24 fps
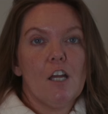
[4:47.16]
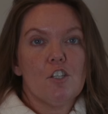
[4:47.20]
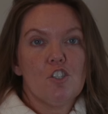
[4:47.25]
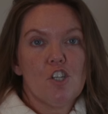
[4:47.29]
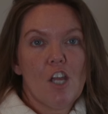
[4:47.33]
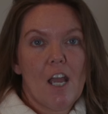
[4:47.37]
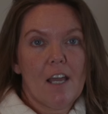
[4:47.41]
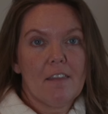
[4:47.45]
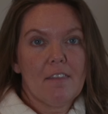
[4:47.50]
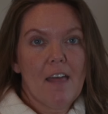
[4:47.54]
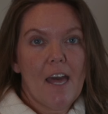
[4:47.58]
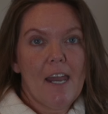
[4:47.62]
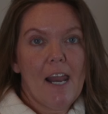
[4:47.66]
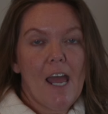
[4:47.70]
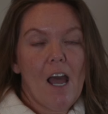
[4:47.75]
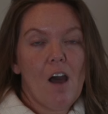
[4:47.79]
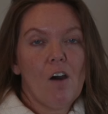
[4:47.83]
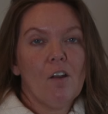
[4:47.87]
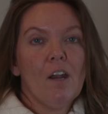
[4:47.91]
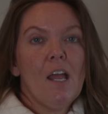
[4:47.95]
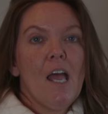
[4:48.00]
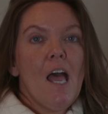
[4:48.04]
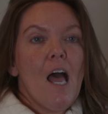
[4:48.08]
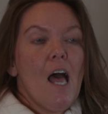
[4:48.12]
check that
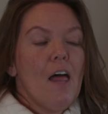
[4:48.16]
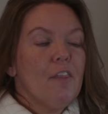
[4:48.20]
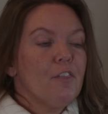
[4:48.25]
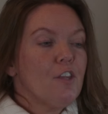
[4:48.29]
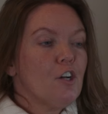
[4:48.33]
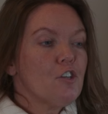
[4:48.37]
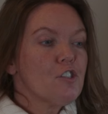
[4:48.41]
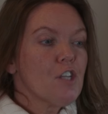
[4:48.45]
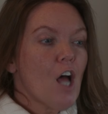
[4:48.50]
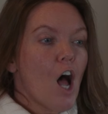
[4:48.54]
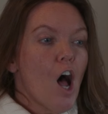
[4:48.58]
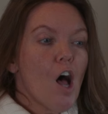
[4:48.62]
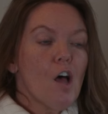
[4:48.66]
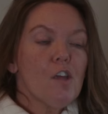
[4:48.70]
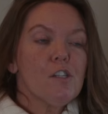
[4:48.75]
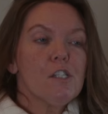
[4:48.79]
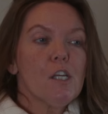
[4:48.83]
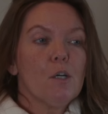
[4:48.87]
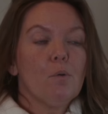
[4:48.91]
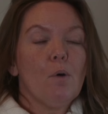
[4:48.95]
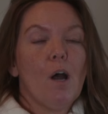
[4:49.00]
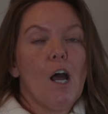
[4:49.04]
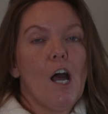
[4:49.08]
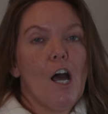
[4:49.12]
out. There's
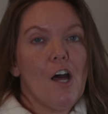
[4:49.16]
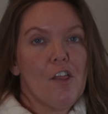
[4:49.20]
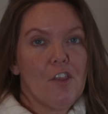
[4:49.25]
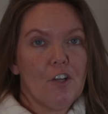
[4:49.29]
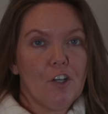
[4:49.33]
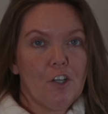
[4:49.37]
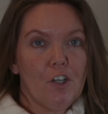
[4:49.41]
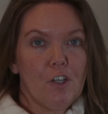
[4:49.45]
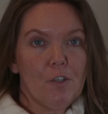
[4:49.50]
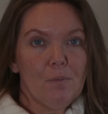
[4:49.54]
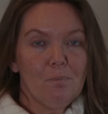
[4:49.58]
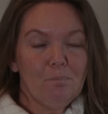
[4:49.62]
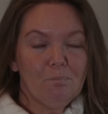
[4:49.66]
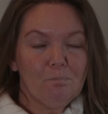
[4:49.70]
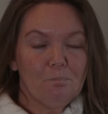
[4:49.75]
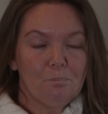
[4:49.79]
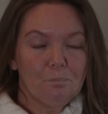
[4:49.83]
also other